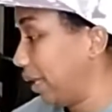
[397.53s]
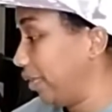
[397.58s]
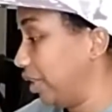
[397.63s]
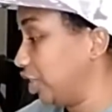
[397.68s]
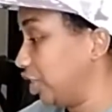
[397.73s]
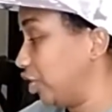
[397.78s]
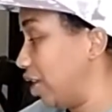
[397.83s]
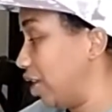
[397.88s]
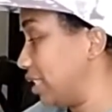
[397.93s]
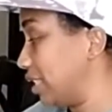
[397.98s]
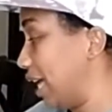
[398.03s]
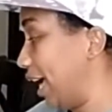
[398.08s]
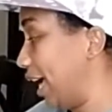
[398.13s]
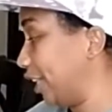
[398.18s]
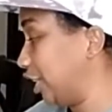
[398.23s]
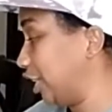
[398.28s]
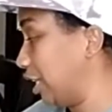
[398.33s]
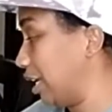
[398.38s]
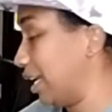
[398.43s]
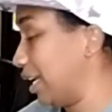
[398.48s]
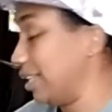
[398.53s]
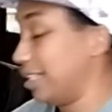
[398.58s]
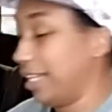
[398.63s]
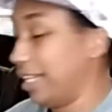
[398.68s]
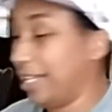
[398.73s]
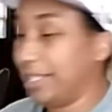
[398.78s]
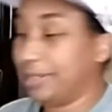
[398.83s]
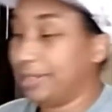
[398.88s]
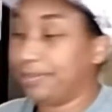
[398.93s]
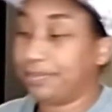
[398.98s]
the transaction that I
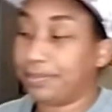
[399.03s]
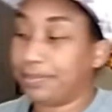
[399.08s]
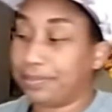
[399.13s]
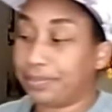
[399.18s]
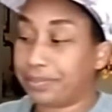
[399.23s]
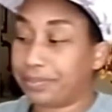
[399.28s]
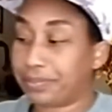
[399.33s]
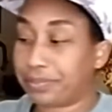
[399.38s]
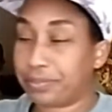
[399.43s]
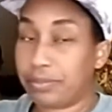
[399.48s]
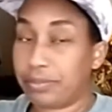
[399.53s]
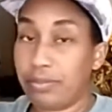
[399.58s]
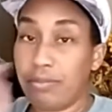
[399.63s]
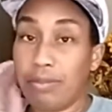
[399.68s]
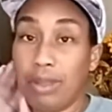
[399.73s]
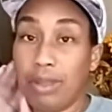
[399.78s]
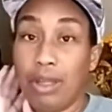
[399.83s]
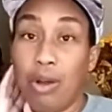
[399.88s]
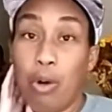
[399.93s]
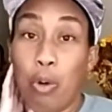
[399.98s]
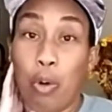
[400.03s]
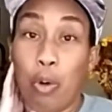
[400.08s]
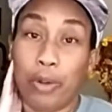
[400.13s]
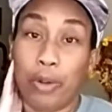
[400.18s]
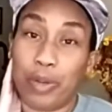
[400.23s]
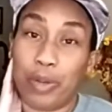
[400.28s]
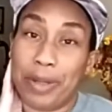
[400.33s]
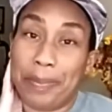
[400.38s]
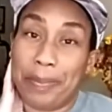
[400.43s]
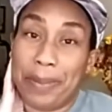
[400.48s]
did
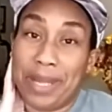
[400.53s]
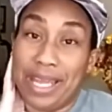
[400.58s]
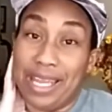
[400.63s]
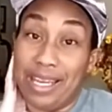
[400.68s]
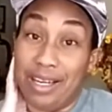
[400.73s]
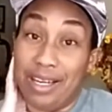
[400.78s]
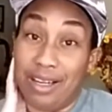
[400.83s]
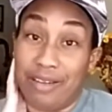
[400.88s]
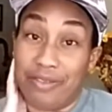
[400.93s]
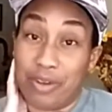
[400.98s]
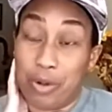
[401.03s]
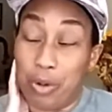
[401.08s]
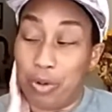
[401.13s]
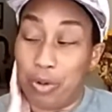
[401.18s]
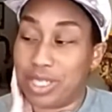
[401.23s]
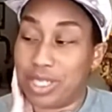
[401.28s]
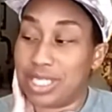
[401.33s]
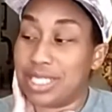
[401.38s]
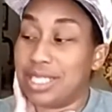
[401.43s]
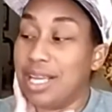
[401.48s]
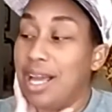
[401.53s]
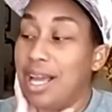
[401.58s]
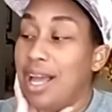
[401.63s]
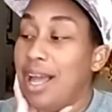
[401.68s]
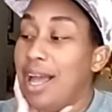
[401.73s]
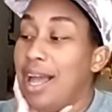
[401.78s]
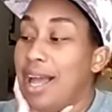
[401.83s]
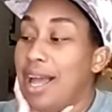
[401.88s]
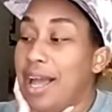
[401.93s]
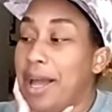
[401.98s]
on repeat, of course.
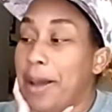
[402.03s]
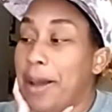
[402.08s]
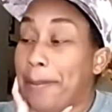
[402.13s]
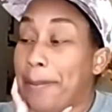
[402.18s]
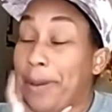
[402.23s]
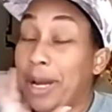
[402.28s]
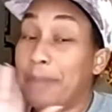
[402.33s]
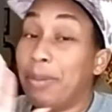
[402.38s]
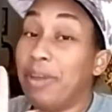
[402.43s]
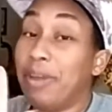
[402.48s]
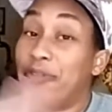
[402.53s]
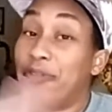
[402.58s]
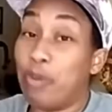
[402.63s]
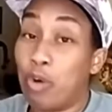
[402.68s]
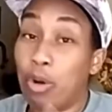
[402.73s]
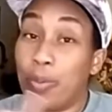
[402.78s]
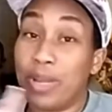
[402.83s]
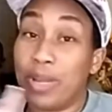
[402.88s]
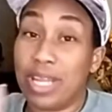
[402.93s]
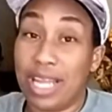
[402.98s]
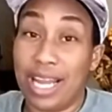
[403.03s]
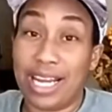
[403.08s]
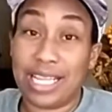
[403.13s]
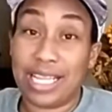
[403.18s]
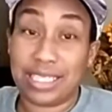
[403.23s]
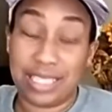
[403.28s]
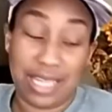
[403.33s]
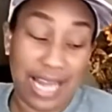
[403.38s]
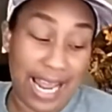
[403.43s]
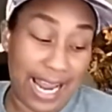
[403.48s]
But before we get
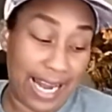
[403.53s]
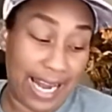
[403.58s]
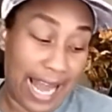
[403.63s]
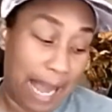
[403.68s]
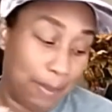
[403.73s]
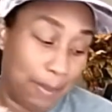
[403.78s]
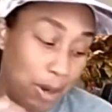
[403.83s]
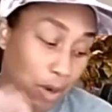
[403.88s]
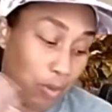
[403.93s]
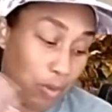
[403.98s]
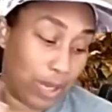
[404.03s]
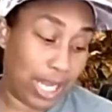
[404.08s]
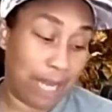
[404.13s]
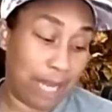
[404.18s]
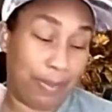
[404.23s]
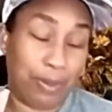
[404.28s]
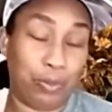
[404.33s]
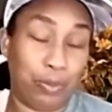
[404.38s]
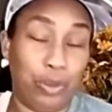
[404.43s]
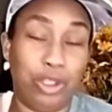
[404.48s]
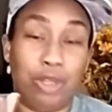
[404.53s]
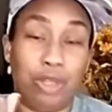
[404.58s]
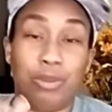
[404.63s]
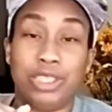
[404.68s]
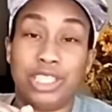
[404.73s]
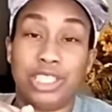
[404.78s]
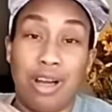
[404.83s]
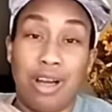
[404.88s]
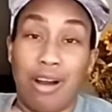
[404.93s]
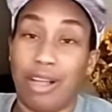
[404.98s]
into that, I'm gonna keep it real
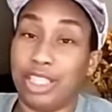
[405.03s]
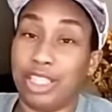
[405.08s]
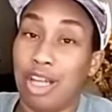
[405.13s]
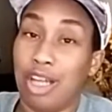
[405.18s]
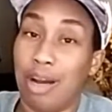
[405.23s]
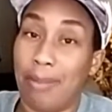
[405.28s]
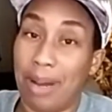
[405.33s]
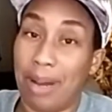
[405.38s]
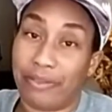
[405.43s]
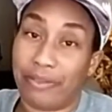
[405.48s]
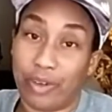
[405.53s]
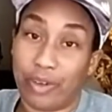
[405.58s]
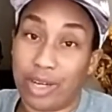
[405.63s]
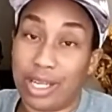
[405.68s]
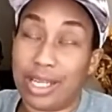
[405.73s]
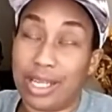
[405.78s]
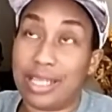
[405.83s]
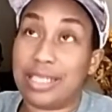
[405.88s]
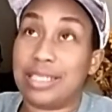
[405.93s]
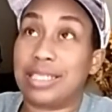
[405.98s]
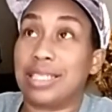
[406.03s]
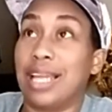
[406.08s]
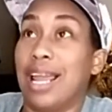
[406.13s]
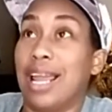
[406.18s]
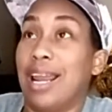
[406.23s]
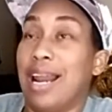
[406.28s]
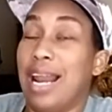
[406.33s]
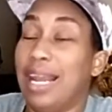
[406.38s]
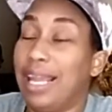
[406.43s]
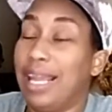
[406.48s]
with y'all because y'all my friends,
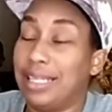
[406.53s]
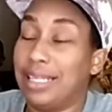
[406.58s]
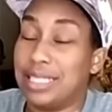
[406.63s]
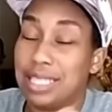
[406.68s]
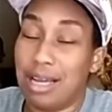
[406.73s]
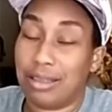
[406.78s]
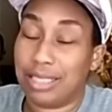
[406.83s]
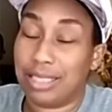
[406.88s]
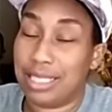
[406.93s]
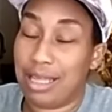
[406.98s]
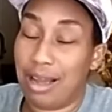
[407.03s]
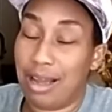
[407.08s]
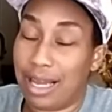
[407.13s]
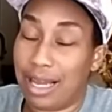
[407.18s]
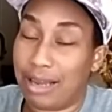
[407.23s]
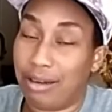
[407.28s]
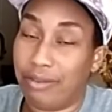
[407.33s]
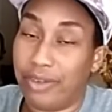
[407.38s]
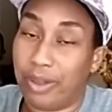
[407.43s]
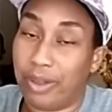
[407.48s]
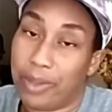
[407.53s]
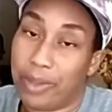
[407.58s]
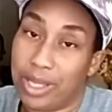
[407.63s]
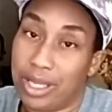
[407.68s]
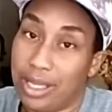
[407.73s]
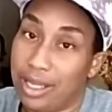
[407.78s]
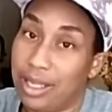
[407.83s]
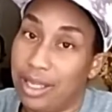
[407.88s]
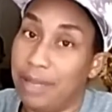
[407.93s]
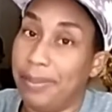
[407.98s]
and I didn't get to talk to y'all like over the
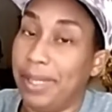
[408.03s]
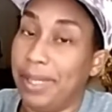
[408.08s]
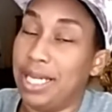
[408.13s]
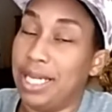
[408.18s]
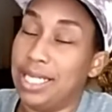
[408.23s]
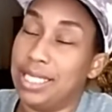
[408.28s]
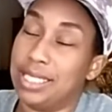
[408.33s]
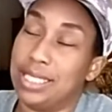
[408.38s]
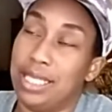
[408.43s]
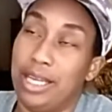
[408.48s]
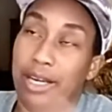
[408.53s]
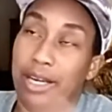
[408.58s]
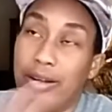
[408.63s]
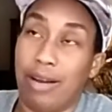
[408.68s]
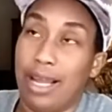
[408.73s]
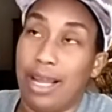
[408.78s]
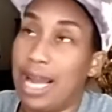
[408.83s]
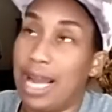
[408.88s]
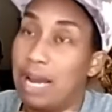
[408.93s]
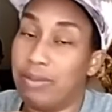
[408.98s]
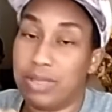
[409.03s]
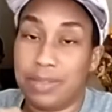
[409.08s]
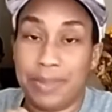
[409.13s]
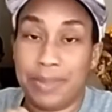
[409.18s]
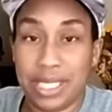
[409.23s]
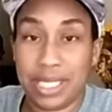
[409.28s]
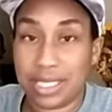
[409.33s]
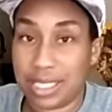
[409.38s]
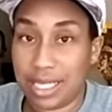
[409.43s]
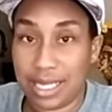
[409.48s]
weekend because you know, like I was
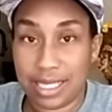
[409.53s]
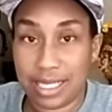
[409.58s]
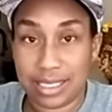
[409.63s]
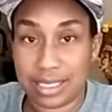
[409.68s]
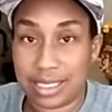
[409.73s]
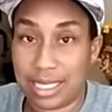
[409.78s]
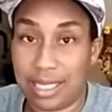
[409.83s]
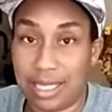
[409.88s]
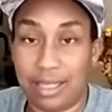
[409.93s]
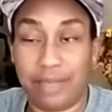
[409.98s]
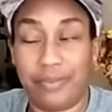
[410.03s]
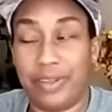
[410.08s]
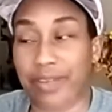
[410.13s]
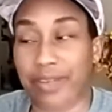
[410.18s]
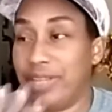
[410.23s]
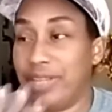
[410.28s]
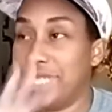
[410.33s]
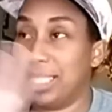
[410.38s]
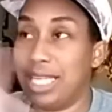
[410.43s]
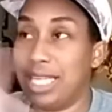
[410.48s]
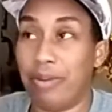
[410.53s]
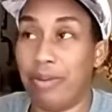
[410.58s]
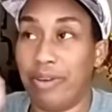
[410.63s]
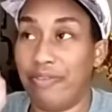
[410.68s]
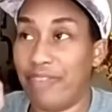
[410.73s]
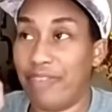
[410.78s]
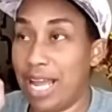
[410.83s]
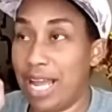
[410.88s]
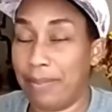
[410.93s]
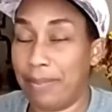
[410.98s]
busy and stuff, and visiting
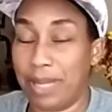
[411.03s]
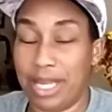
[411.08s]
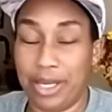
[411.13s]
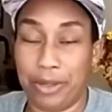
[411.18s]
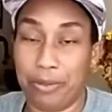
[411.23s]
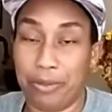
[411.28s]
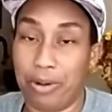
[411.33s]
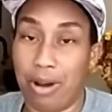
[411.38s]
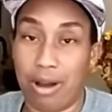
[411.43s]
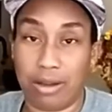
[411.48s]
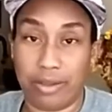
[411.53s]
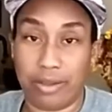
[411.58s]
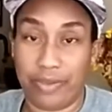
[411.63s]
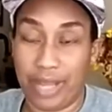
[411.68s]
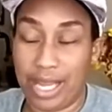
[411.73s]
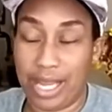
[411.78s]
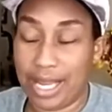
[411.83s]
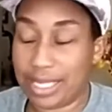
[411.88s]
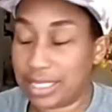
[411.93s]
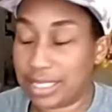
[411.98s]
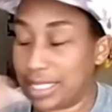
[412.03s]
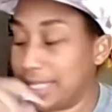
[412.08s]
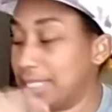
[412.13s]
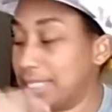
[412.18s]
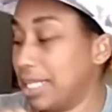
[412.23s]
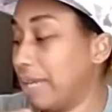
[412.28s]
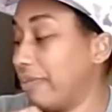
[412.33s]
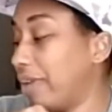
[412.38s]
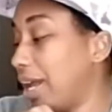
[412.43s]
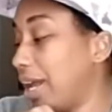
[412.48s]
with family and doing all the things and
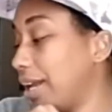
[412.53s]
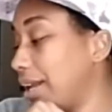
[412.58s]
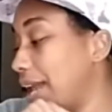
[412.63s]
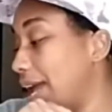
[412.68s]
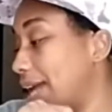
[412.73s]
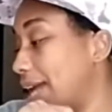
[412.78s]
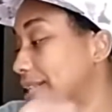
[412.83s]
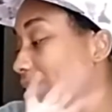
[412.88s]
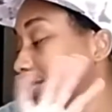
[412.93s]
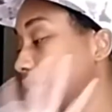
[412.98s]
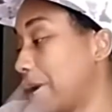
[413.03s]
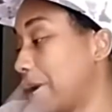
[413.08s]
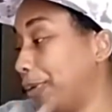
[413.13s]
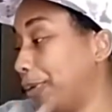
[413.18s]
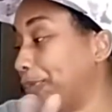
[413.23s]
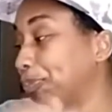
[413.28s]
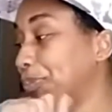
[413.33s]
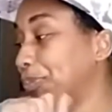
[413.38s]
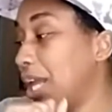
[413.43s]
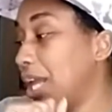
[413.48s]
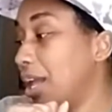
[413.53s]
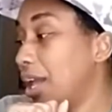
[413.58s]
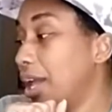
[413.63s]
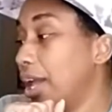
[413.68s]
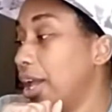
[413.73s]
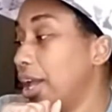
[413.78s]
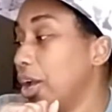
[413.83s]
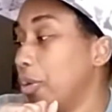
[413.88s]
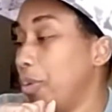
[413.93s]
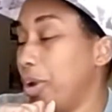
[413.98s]
stuff like that. So
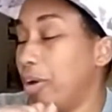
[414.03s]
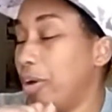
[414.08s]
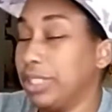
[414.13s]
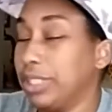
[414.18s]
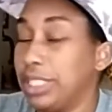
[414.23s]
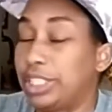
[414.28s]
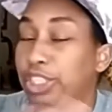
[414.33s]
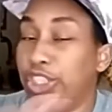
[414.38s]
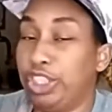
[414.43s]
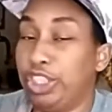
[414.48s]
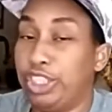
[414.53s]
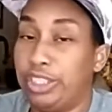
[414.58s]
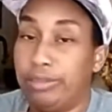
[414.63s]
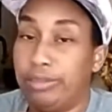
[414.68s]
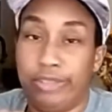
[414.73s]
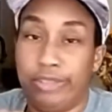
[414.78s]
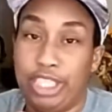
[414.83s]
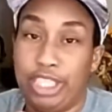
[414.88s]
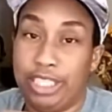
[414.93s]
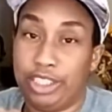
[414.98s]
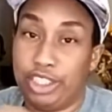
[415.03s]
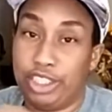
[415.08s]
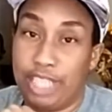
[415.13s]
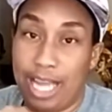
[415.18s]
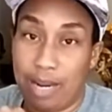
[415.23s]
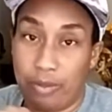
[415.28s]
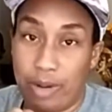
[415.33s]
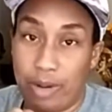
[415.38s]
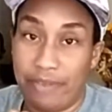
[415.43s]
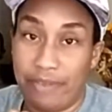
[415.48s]
we're gonna just chit
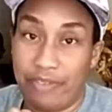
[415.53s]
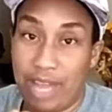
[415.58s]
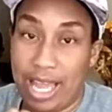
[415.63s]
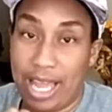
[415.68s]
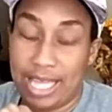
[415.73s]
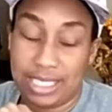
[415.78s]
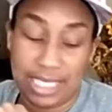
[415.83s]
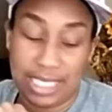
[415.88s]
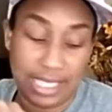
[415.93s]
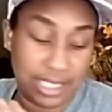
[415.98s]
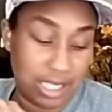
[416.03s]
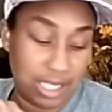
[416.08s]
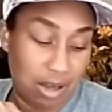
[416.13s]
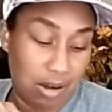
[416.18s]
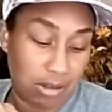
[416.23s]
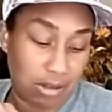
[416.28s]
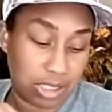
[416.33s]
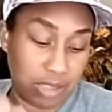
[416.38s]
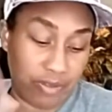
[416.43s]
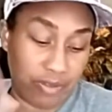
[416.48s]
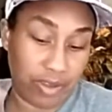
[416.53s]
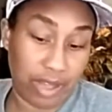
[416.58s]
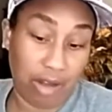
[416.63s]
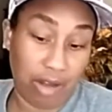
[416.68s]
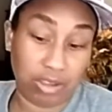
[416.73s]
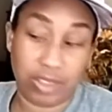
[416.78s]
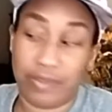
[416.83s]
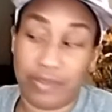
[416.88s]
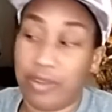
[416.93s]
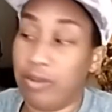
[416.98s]
chat right fast and talk. So for
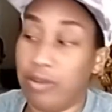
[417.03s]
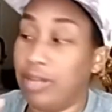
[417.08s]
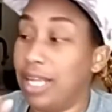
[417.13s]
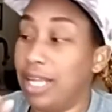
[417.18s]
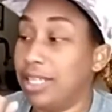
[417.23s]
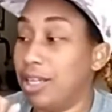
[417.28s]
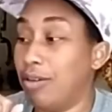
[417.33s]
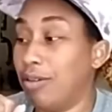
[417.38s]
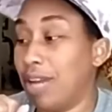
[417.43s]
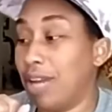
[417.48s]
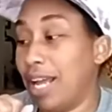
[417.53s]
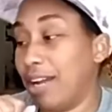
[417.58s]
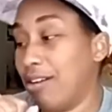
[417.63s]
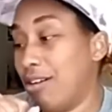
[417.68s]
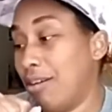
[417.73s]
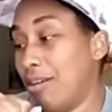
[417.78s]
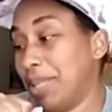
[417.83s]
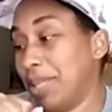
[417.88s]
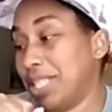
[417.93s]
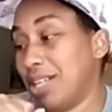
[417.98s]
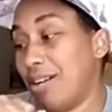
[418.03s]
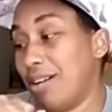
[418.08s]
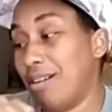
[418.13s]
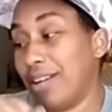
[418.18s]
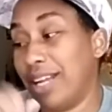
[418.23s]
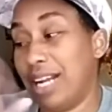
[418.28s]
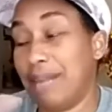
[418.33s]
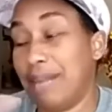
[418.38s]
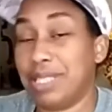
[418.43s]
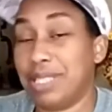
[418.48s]
those of you that don't like all my
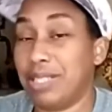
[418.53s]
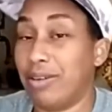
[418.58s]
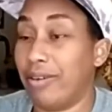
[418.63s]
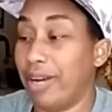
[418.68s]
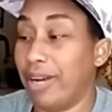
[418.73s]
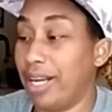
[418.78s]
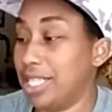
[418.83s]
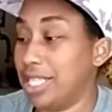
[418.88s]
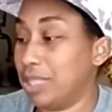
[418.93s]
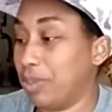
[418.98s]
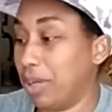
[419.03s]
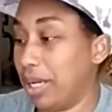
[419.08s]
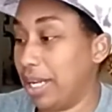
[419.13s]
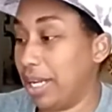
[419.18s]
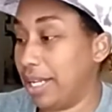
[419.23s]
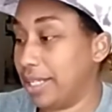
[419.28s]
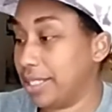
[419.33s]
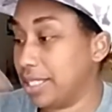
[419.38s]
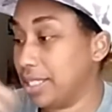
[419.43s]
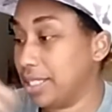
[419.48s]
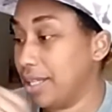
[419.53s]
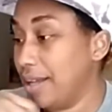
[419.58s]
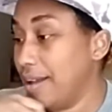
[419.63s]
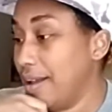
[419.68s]
talking, I'm sorry, it is what it is.